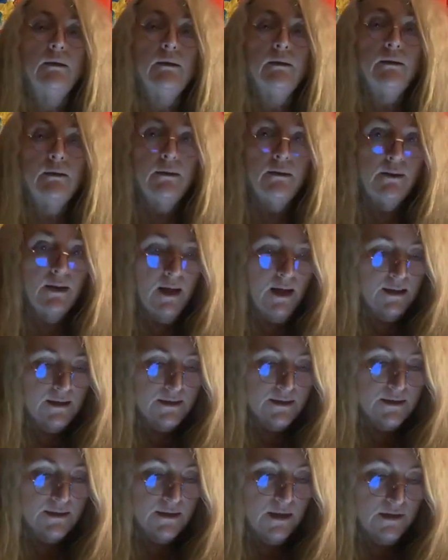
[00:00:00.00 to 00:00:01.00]

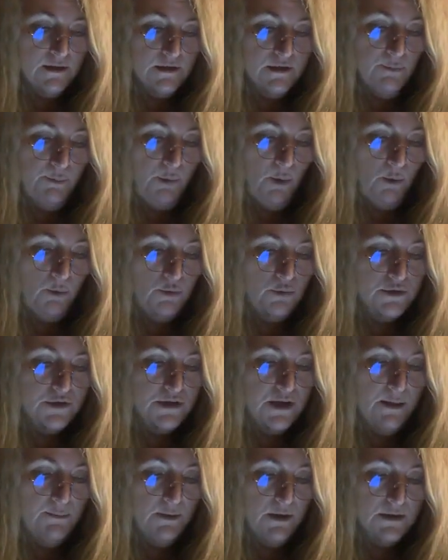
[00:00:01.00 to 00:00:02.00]
"Yes, I suppose
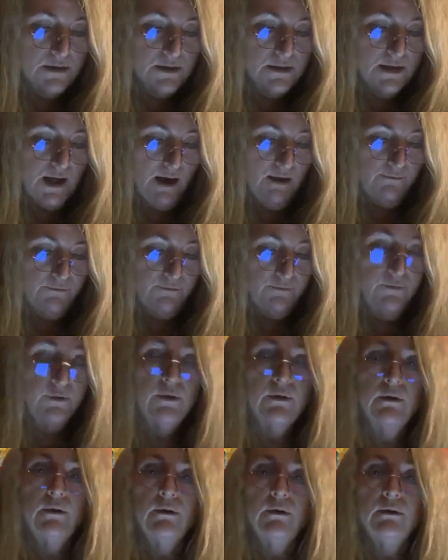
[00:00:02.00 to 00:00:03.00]
they must have.
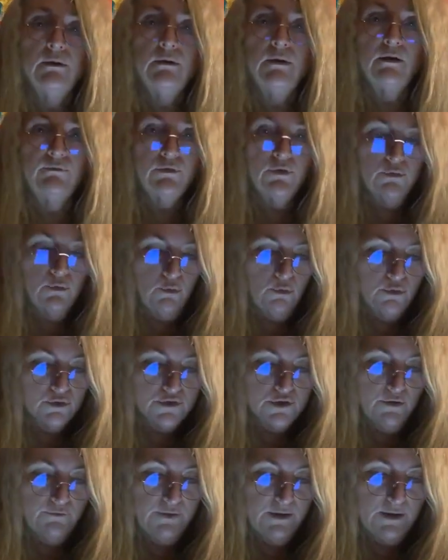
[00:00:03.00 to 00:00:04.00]
Never
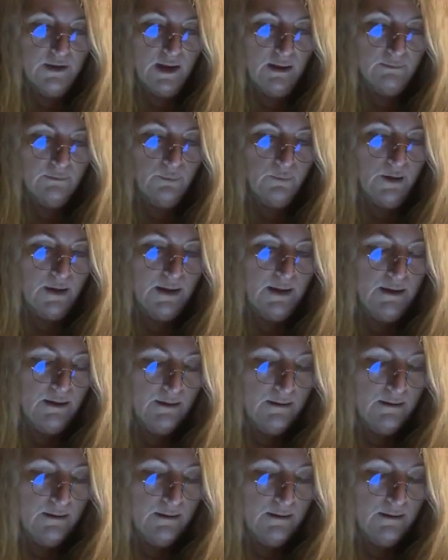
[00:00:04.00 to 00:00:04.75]
thought of it that way.